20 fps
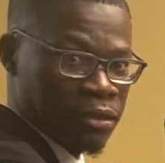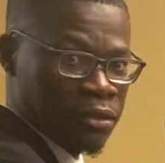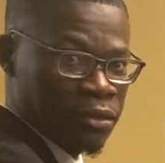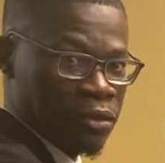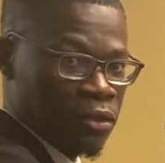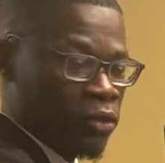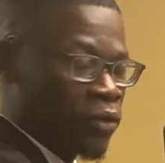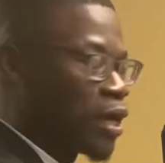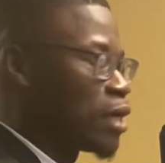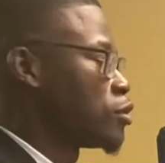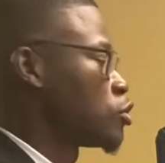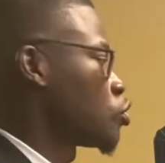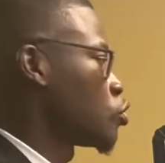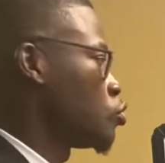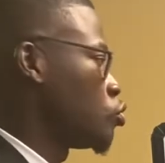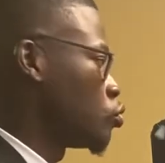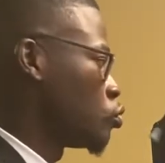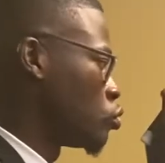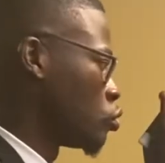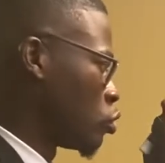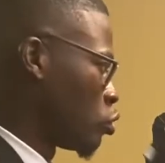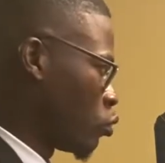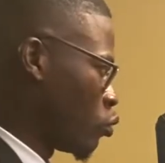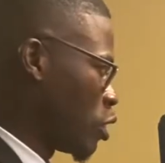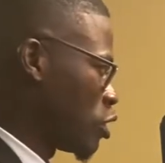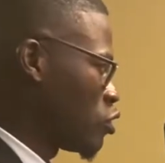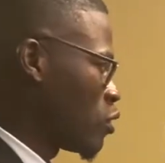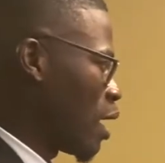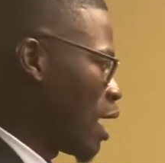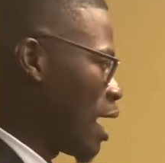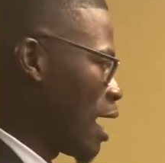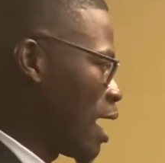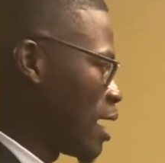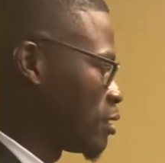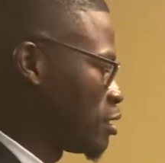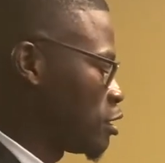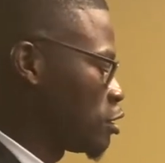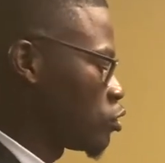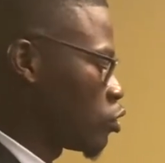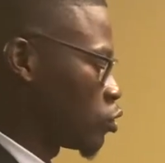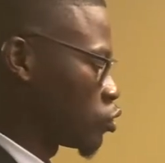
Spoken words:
All right, so when you are adding or